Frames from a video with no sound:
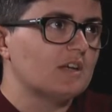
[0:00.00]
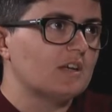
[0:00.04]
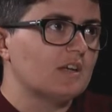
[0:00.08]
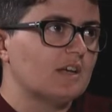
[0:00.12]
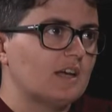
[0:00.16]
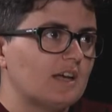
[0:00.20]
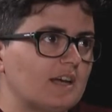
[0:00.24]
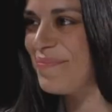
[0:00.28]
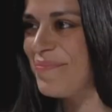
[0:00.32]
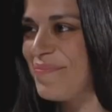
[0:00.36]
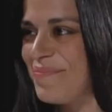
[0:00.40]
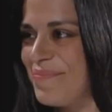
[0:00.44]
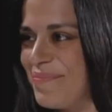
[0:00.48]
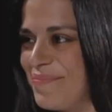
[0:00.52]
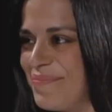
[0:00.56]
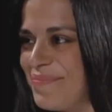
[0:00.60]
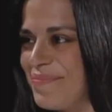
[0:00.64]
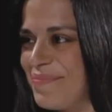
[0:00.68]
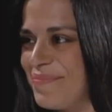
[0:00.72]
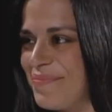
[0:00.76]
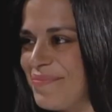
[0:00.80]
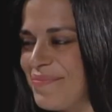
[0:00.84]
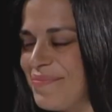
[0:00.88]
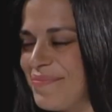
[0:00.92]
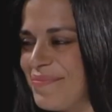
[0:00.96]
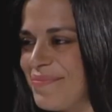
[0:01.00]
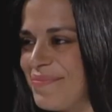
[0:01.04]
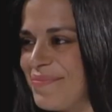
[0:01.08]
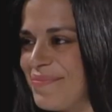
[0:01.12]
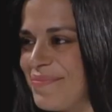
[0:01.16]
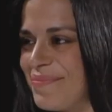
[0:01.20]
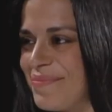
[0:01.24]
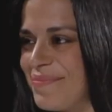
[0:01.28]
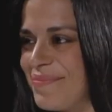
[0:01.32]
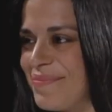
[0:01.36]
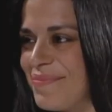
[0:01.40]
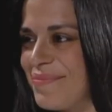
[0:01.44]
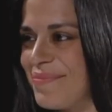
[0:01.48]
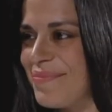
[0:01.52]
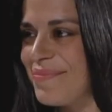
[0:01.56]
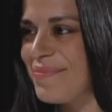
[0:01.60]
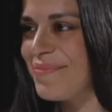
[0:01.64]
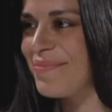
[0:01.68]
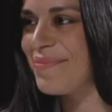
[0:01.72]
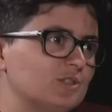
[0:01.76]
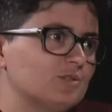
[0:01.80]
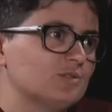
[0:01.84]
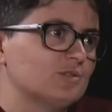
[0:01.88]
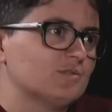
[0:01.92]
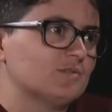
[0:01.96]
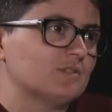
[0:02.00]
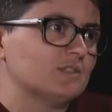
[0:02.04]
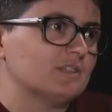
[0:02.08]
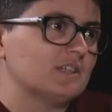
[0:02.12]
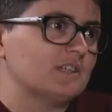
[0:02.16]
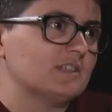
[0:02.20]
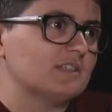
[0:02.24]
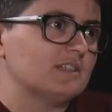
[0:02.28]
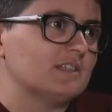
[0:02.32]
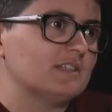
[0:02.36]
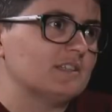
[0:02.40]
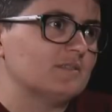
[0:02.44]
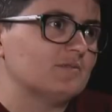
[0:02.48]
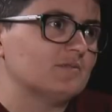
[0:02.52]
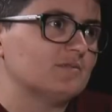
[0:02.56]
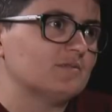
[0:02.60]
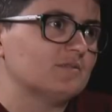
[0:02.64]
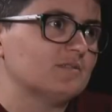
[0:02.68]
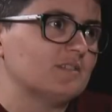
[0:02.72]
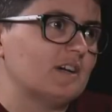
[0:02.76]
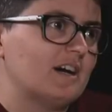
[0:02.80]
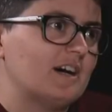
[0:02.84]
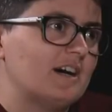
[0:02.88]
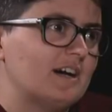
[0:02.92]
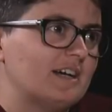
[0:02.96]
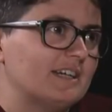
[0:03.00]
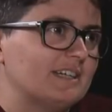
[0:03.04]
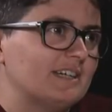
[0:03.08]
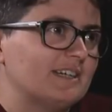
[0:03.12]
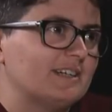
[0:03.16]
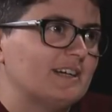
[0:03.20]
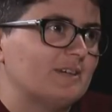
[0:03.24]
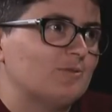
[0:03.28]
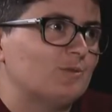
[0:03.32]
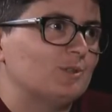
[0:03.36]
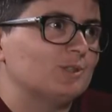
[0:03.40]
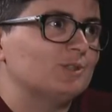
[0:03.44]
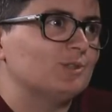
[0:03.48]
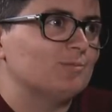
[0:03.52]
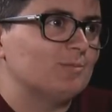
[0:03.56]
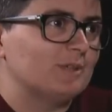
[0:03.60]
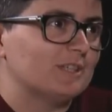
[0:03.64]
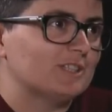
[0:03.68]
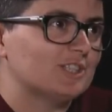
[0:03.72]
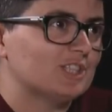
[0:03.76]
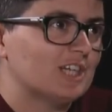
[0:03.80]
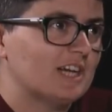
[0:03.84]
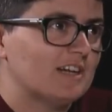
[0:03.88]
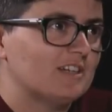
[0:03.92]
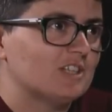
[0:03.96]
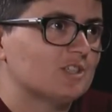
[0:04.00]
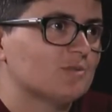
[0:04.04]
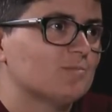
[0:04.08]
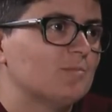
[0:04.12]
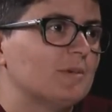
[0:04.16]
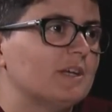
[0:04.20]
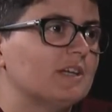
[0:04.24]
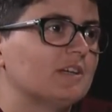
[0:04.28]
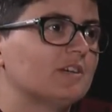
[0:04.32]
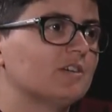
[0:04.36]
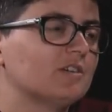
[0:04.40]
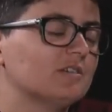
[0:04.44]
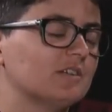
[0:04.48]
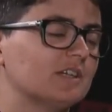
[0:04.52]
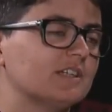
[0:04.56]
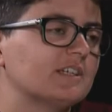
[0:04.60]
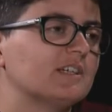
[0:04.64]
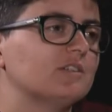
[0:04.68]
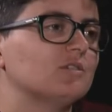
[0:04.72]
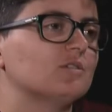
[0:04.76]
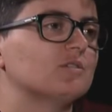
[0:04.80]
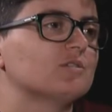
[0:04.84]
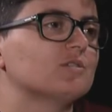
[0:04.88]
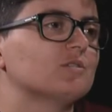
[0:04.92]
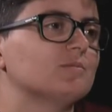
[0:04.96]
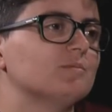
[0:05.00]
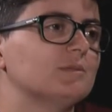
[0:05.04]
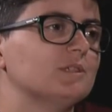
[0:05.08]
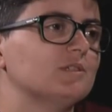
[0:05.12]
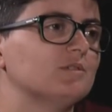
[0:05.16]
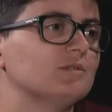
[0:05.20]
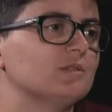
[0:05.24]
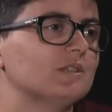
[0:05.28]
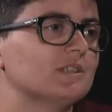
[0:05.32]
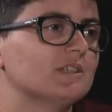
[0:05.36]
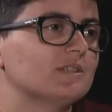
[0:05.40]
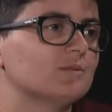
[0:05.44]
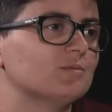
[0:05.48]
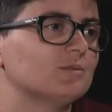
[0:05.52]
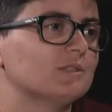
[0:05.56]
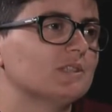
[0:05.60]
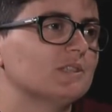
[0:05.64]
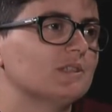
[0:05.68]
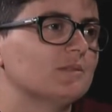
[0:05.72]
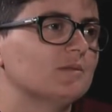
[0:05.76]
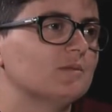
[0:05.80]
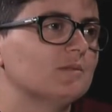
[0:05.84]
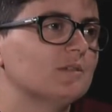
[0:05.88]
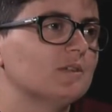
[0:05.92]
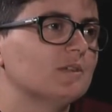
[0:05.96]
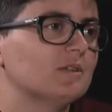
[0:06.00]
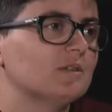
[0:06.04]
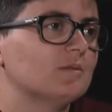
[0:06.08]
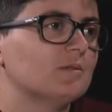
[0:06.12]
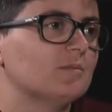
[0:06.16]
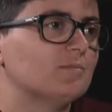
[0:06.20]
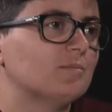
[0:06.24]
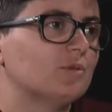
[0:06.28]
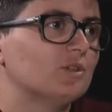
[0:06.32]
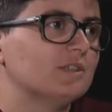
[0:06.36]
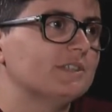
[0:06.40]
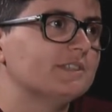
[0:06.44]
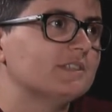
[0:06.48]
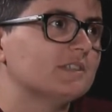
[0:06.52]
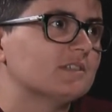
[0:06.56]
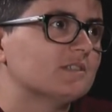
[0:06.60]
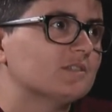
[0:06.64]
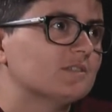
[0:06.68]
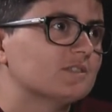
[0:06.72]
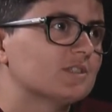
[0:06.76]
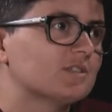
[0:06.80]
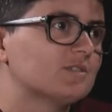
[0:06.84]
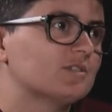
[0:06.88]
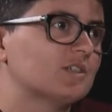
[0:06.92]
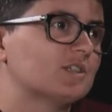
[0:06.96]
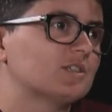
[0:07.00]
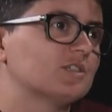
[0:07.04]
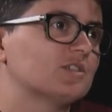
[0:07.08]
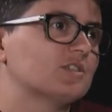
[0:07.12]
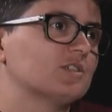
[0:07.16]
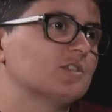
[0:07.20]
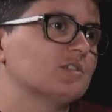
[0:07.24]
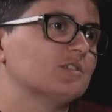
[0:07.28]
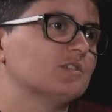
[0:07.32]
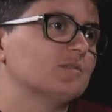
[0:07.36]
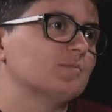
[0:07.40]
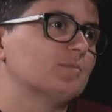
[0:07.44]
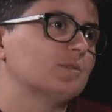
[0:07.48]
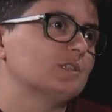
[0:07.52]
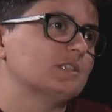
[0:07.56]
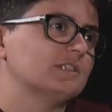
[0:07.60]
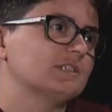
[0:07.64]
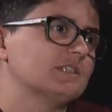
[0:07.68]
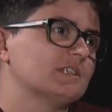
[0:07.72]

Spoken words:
And it can be used for that. And if I want to be a change maker, I can also be doing that within a political structure and a political party.